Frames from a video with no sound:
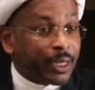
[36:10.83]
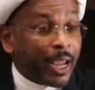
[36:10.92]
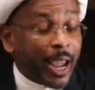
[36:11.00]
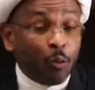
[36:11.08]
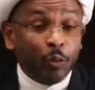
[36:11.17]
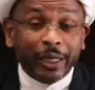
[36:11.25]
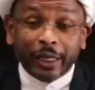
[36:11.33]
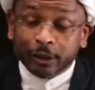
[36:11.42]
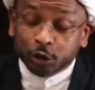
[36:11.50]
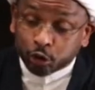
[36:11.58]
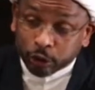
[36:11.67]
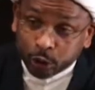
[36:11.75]
and we
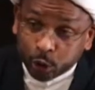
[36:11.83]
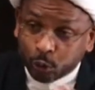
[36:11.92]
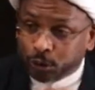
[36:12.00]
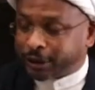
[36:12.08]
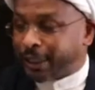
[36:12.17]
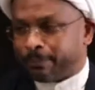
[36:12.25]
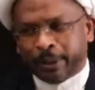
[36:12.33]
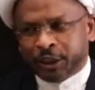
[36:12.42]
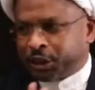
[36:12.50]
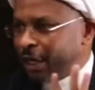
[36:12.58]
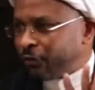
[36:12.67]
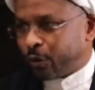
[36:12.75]
introduce him,
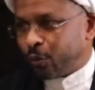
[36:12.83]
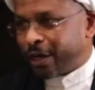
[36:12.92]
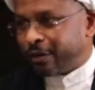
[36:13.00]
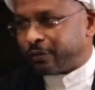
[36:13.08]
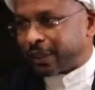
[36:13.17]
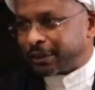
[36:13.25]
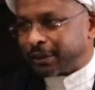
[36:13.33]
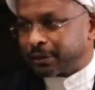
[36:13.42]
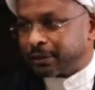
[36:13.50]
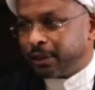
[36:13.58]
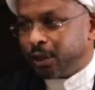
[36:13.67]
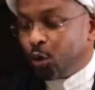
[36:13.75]
each and every one of us.
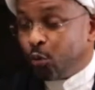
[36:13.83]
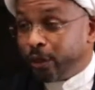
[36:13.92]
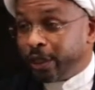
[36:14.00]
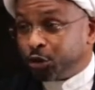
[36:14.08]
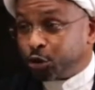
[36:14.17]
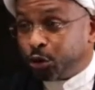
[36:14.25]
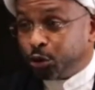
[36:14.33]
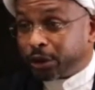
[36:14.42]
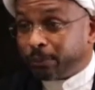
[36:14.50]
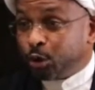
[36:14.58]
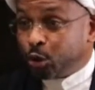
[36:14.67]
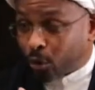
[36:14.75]
We introduce
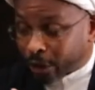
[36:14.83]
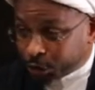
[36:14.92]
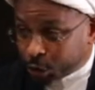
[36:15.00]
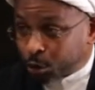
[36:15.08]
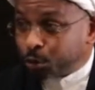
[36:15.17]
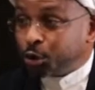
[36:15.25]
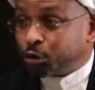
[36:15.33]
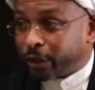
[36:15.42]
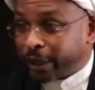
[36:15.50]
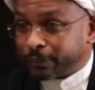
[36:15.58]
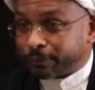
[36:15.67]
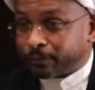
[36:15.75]
him to our
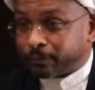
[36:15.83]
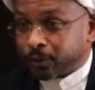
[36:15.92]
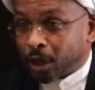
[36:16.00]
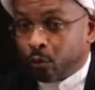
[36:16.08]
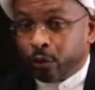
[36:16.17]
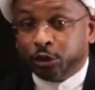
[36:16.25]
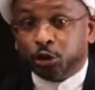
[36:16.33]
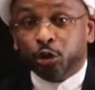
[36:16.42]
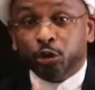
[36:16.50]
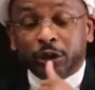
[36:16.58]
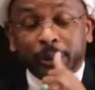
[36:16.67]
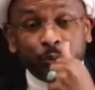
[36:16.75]
children, we
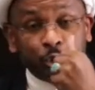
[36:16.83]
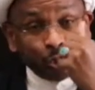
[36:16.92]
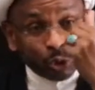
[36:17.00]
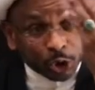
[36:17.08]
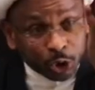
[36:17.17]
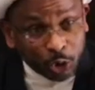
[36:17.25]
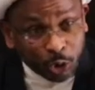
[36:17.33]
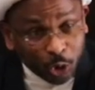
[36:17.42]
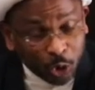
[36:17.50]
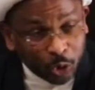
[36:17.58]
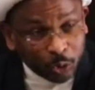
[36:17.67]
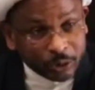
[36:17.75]
introduce him to
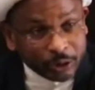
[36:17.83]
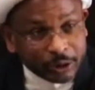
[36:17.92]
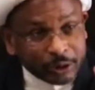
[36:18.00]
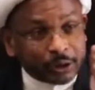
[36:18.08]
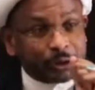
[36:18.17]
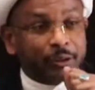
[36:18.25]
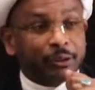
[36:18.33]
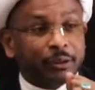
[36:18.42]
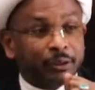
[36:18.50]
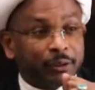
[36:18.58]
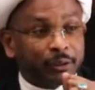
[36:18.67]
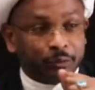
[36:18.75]
circles.
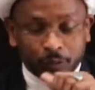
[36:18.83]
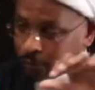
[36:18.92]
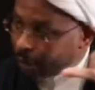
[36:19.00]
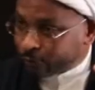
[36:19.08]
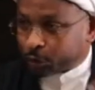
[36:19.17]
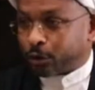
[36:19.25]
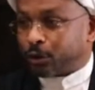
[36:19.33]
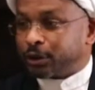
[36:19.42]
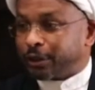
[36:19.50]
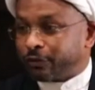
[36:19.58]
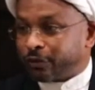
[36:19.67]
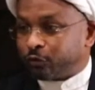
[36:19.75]
We have circles
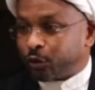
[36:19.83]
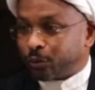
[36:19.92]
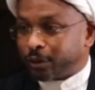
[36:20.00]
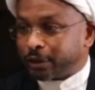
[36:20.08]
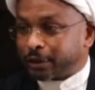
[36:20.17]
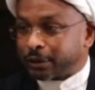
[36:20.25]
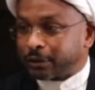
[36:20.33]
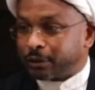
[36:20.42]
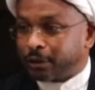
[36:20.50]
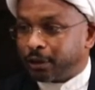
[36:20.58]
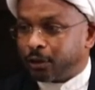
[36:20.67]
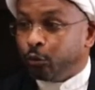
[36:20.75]
of influence.
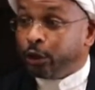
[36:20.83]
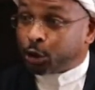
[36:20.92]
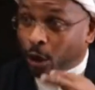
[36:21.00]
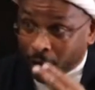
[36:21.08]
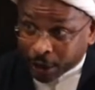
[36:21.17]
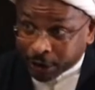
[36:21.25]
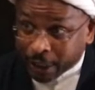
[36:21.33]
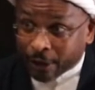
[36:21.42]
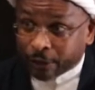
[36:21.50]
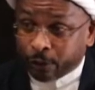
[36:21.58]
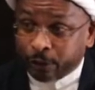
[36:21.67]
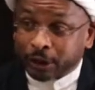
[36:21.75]
We talk to
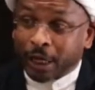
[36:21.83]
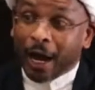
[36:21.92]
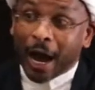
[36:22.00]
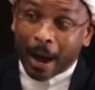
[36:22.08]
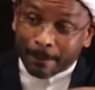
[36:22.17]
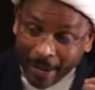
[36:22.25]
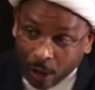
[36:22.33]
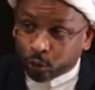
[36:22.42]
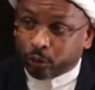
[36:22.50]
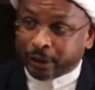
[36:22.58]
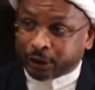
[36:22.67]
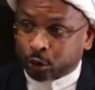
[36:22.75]
others about
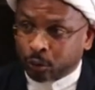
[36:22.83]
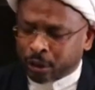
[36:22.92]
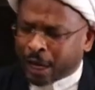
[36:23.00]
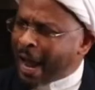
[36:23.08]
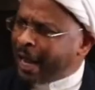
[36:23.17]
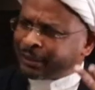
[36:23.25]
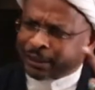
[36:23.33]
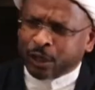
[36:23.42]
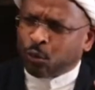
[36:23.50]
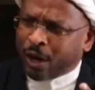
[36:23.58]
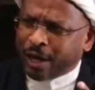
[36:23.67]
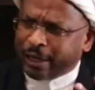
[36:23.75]
Rasulullah as he
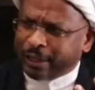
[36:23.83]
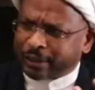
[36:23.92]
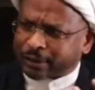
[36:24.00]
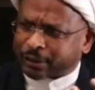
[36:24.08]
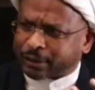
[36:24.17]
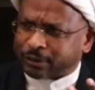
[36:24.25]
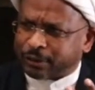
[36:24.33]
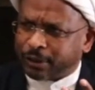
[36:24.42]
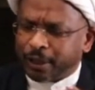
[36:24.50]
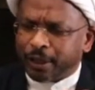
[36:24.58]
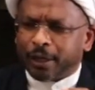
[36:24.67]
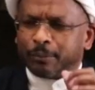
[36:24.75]
was.
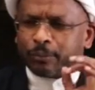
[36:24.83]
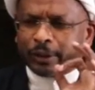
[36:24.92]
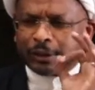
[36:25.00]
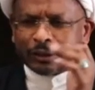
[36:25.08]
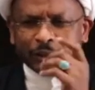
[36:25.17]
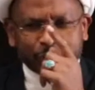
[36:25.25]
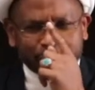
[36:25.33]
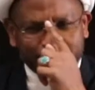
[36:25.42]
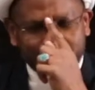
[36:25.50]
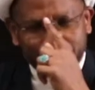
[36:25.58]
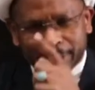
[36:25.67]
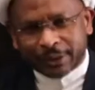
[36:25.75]
Brothers and sisters, let
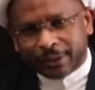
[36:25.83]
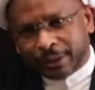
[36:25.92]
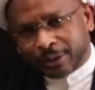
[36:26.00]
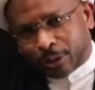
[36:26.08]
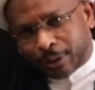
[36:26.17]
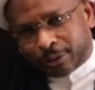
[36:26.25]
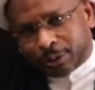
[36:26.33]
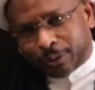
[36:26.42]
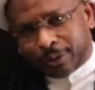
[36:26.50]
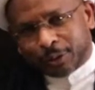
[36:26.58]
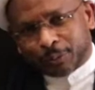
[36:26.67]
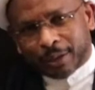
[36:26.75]
me mention this also
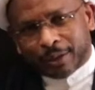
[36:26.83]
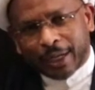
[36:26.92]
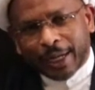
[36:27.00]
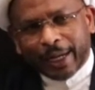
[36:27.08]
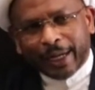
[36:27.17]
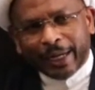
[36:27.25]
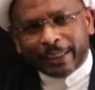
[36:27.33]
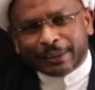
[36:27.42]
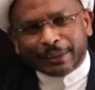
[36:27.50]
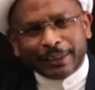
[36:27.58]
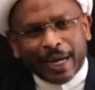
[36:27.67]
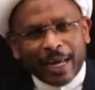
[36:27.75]
as well.
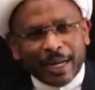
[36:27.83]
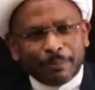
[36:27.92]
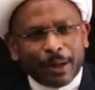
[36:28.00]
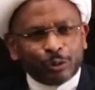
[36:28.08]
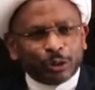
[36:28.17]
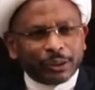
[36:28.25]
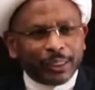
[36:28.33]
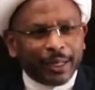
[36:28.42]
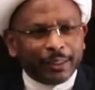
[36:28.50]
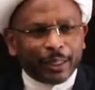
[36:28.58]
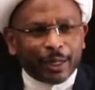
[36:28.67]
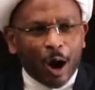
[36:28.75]
It's not about
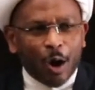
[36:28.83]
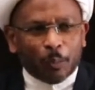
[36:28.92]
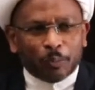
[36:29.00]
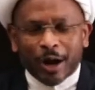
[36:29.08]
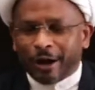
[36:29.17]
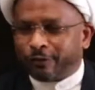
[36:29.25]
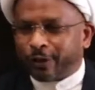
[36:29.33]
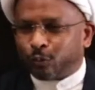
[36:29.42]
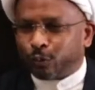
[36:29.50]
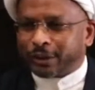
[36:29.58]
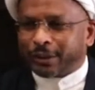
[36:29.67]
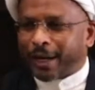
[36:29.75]
saying that our prophet
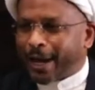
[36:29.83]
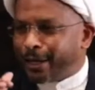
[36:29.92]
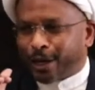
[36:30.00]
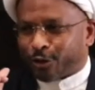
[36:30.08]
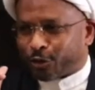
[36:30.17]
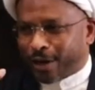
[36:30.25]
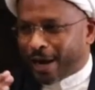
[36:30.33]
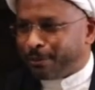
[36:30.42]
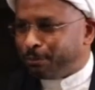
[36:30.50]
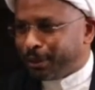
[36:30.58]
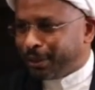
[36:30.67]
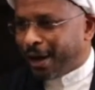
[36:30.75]
was like other
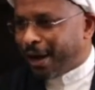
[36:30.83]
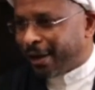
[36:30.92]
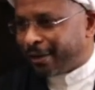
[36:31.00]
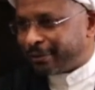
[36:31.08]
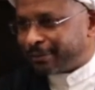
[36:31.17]
anbiya.